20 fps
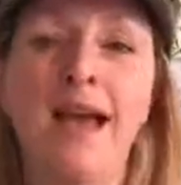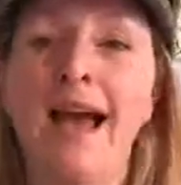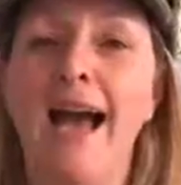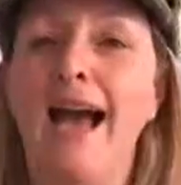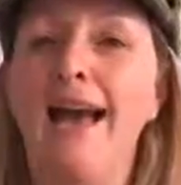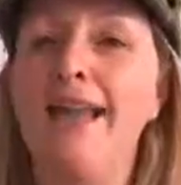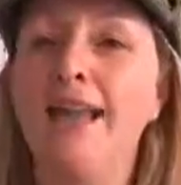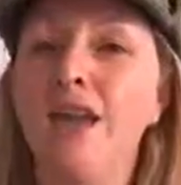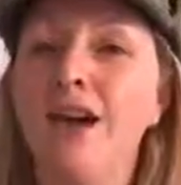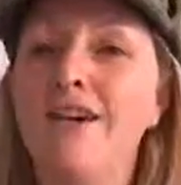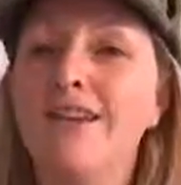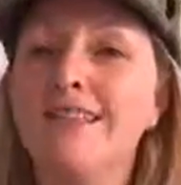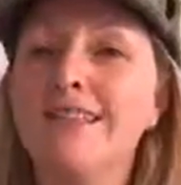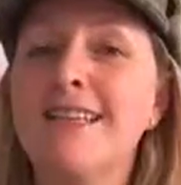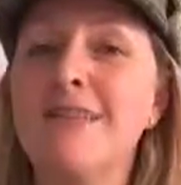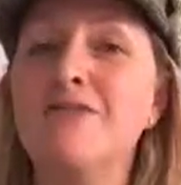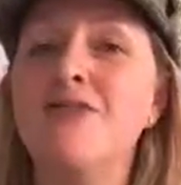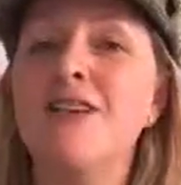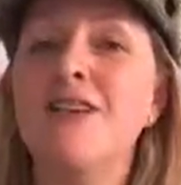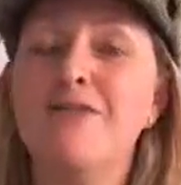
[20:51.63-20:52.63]
And
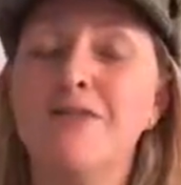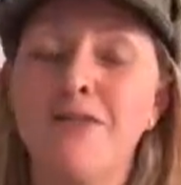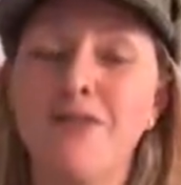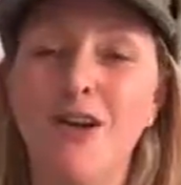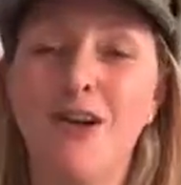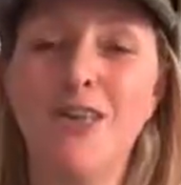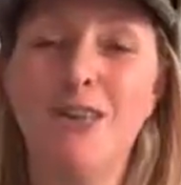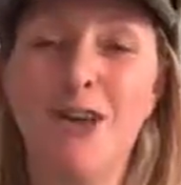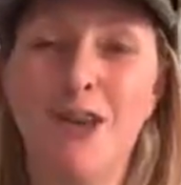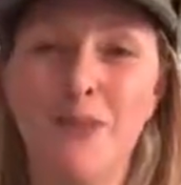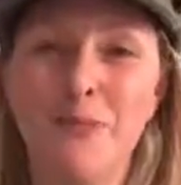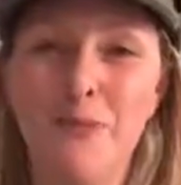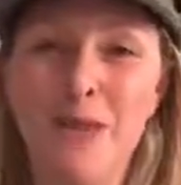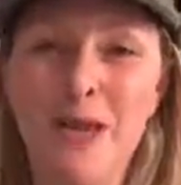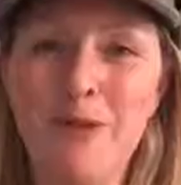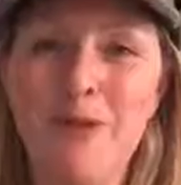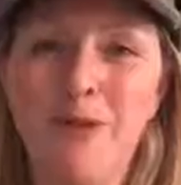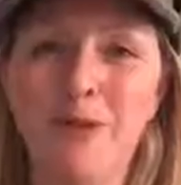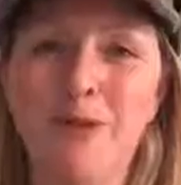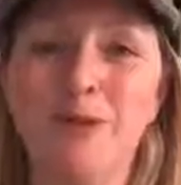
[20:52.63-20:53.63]
lastly, if you give advice to other
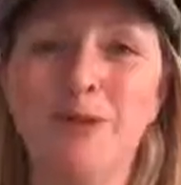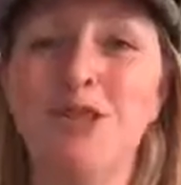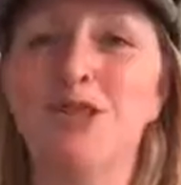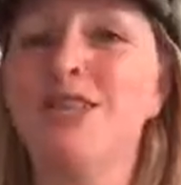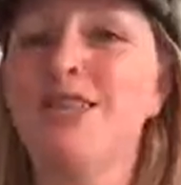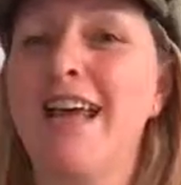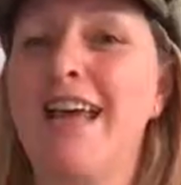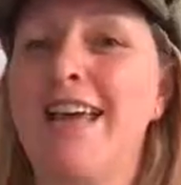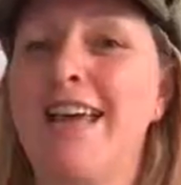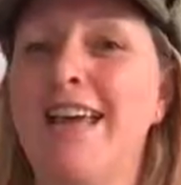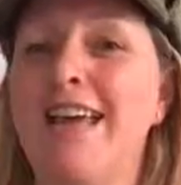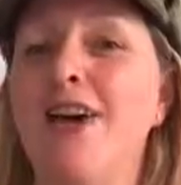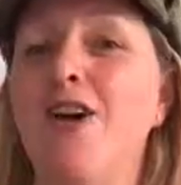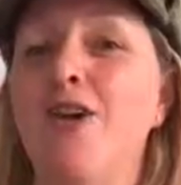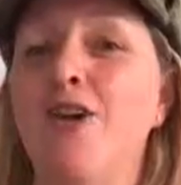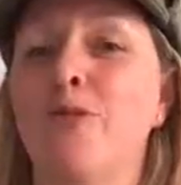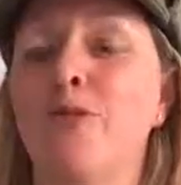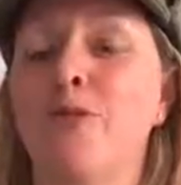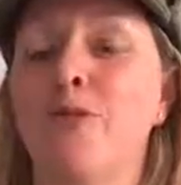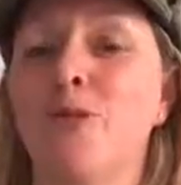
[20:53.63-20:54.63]
people, just take it
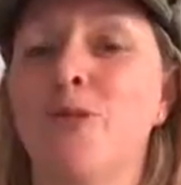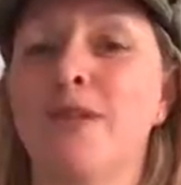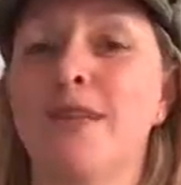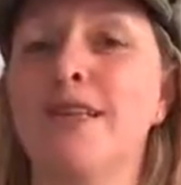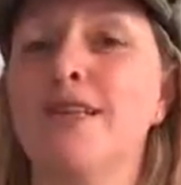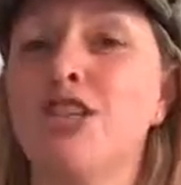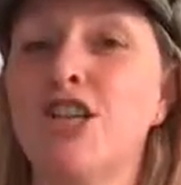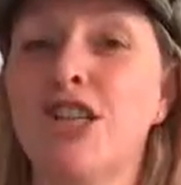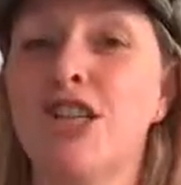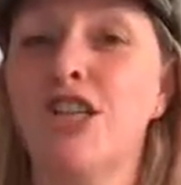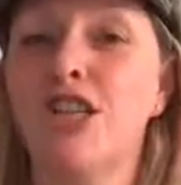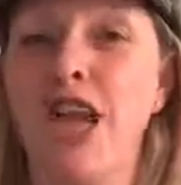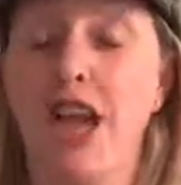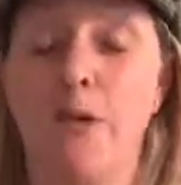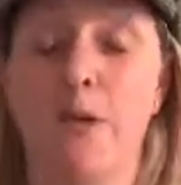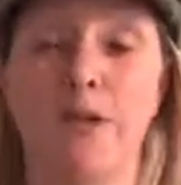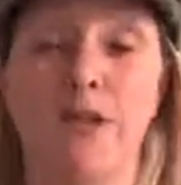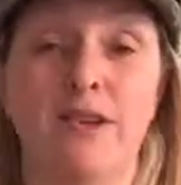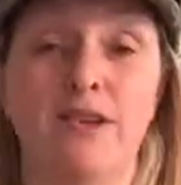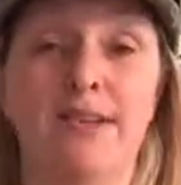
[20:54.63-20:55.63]
on board and just
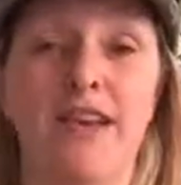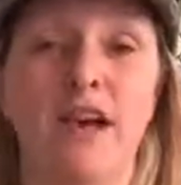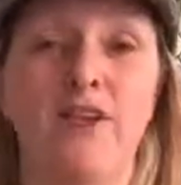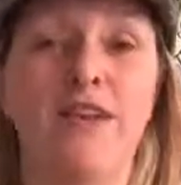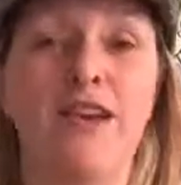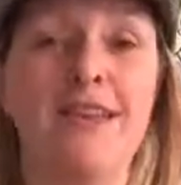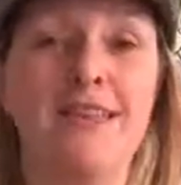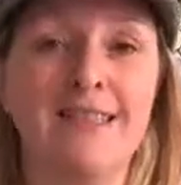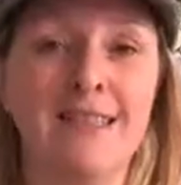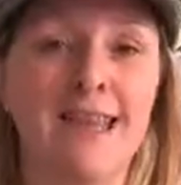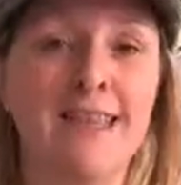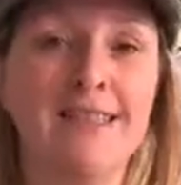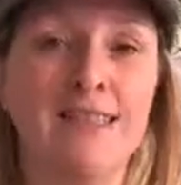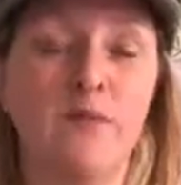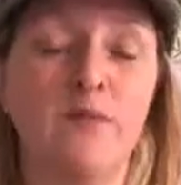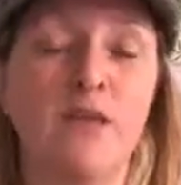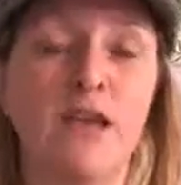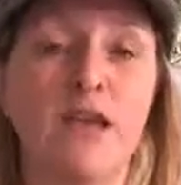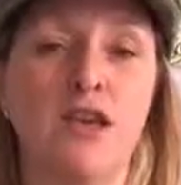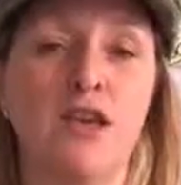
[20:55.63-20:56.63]
check with yourself, is that
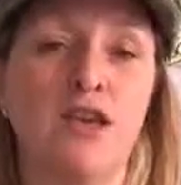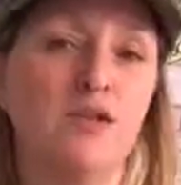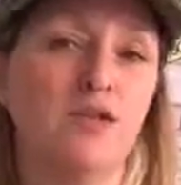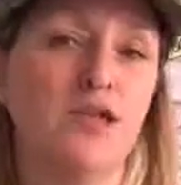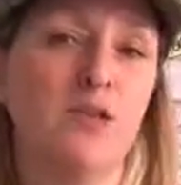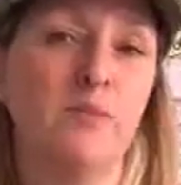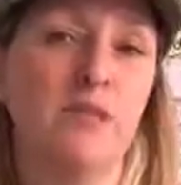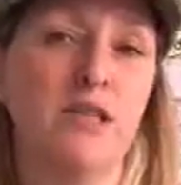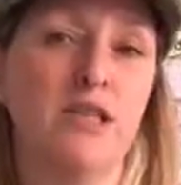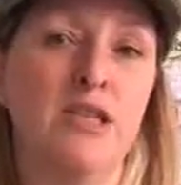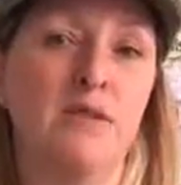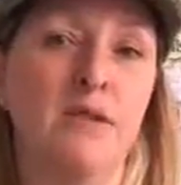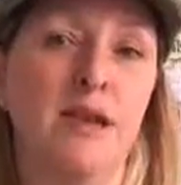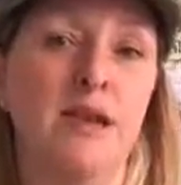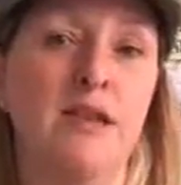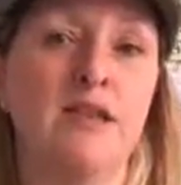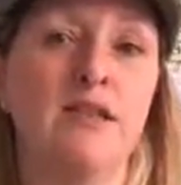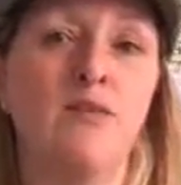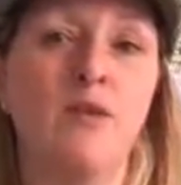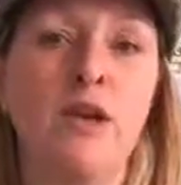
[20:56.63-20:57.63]
something you should be
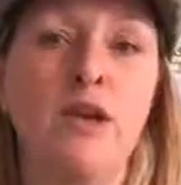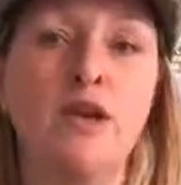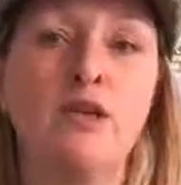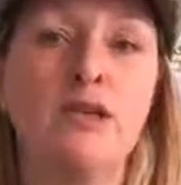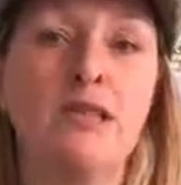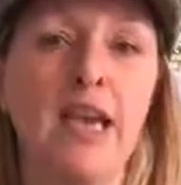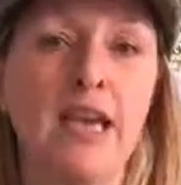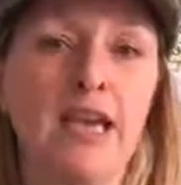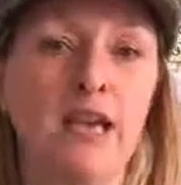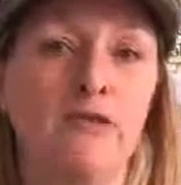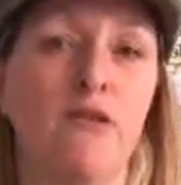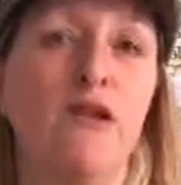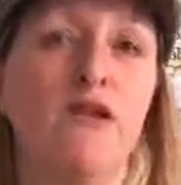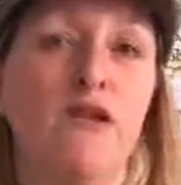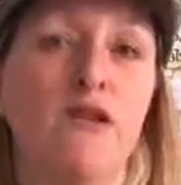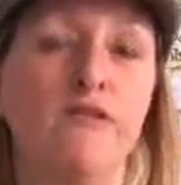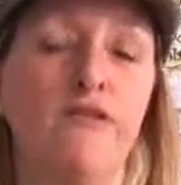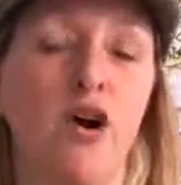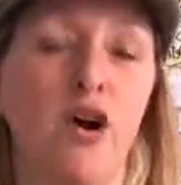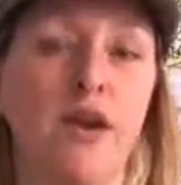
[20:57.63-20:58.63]
doing? Because when you take your own
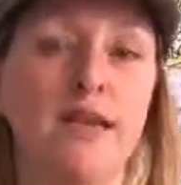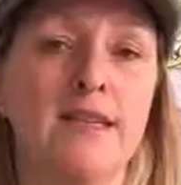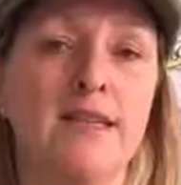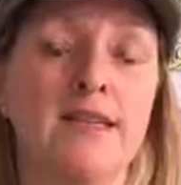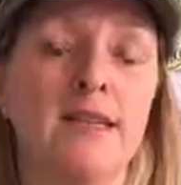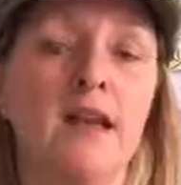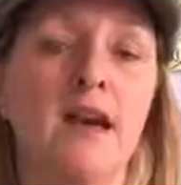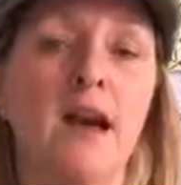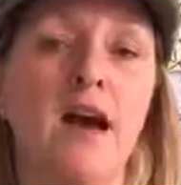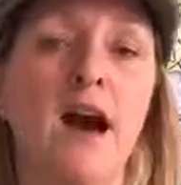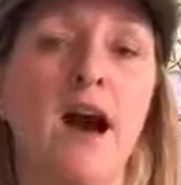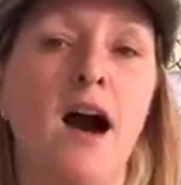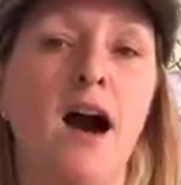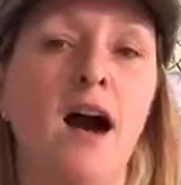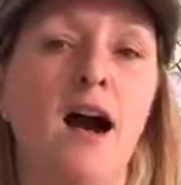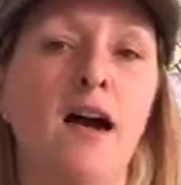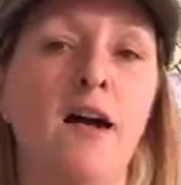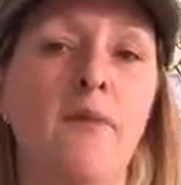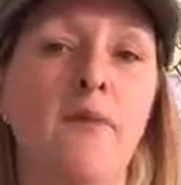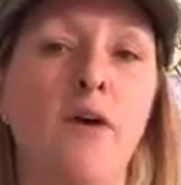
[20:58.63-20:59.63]
advice,
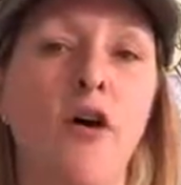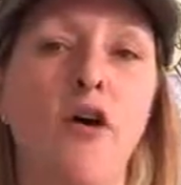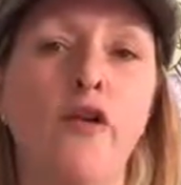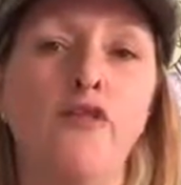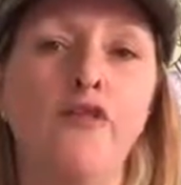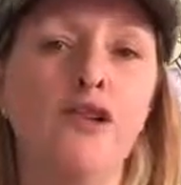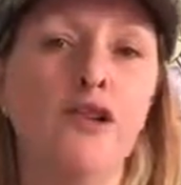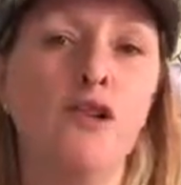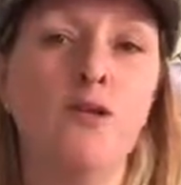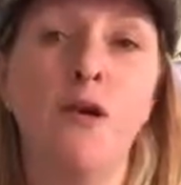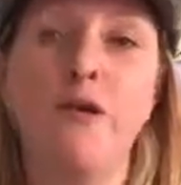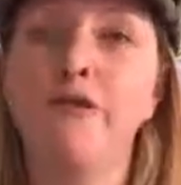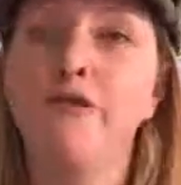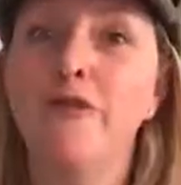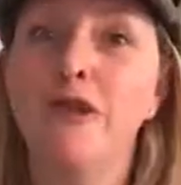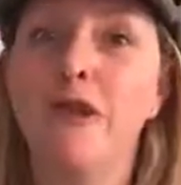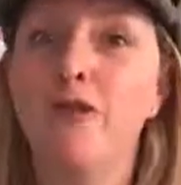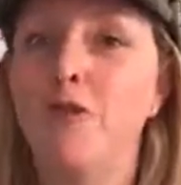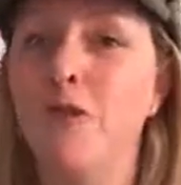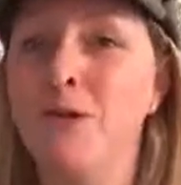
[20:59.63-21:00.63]
often you are
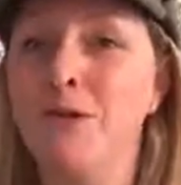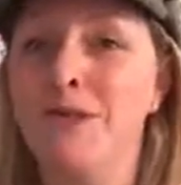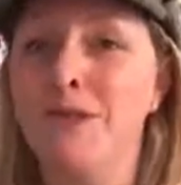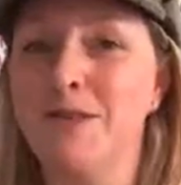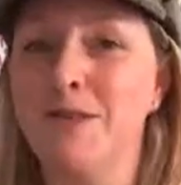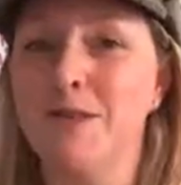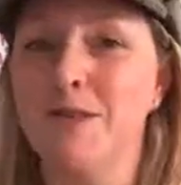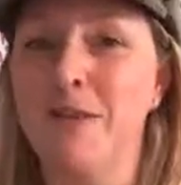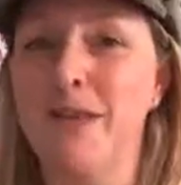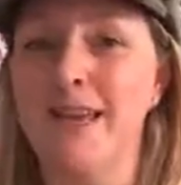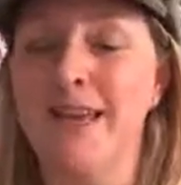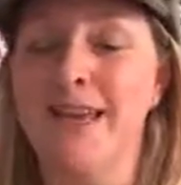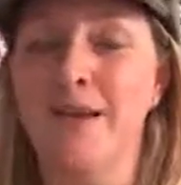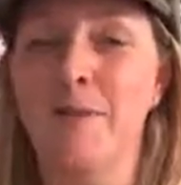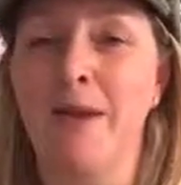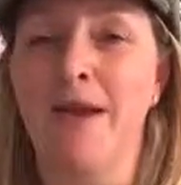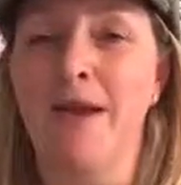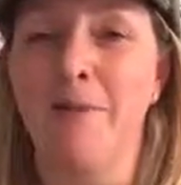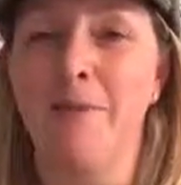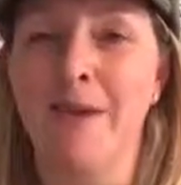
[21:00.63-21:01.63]
full of wisdom and it can
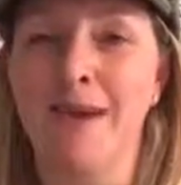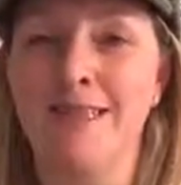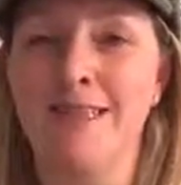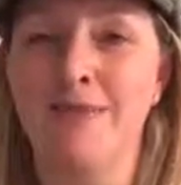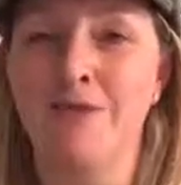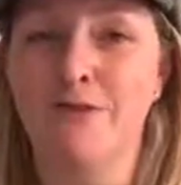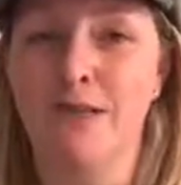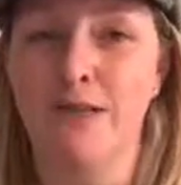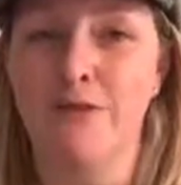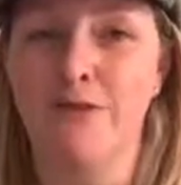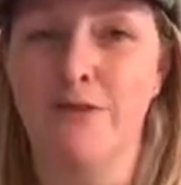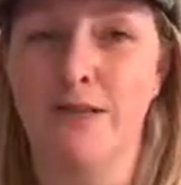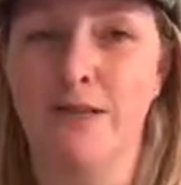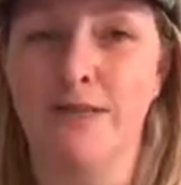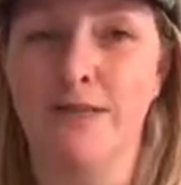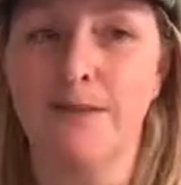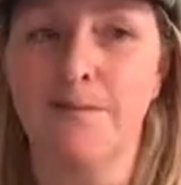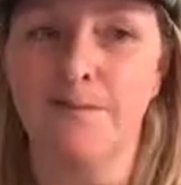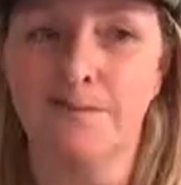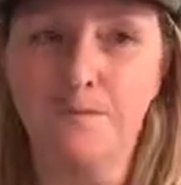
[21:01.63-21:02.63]
make a massive
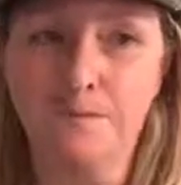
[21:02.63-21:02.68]
difference.